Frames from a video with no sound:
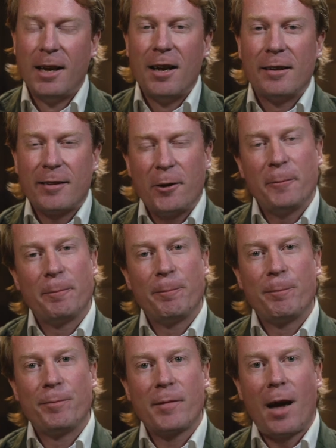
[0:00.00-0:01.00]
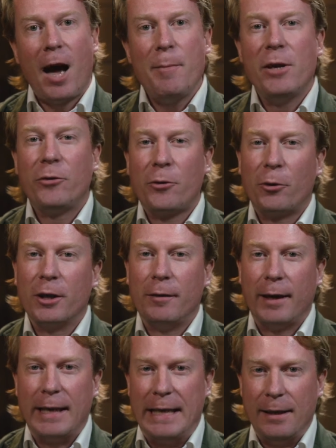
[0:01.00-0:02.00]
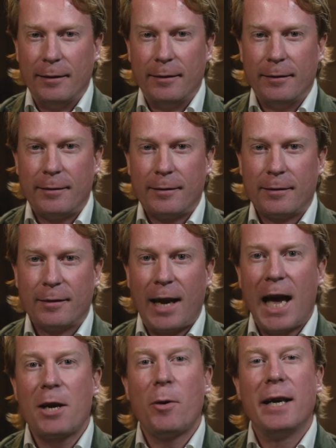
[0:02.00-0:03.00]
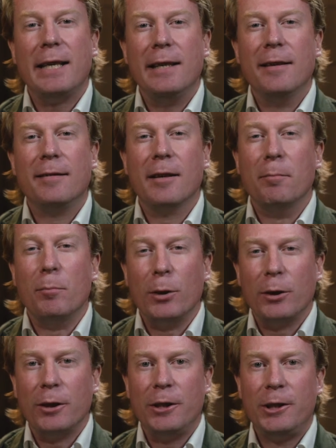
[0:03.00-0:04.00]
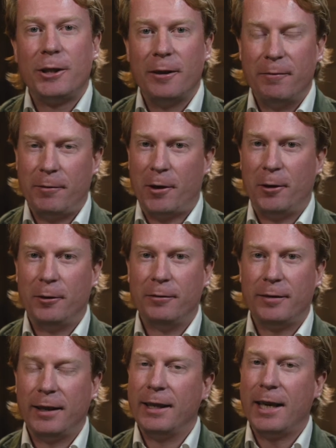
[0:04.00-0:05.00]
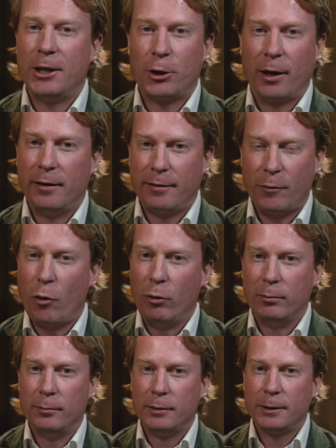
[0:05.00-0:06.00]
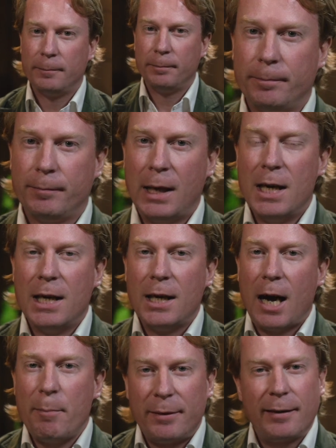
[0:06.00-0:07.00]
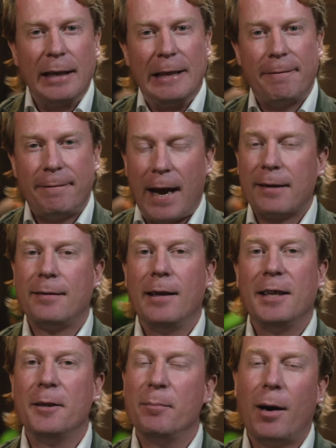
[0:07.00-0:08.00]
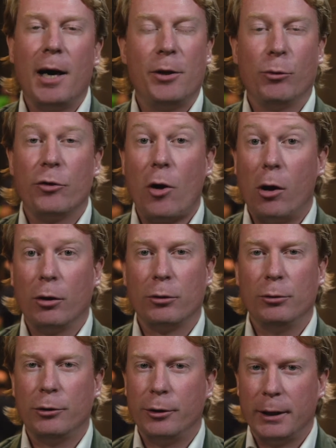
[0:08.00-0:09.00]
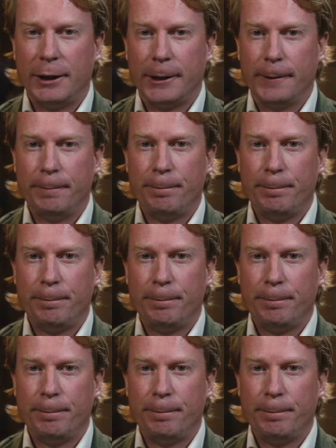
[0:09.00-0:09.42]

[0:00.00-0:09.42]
So, I'm a historian of ideas. How do ideas emerge, evolve, and get transformed? I'm particularly fascinated by the rhetorical tradition.